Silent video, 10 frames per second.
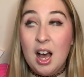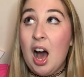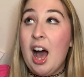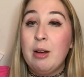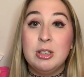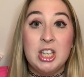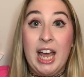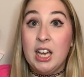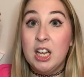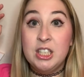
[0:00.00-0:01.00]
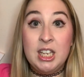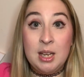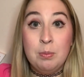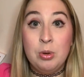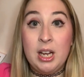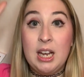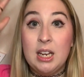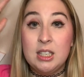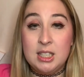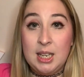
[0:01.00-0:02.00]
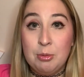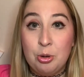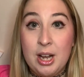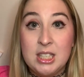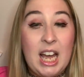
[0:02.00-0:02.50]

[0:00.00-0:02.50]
I was like, Team Bree, Team Chris.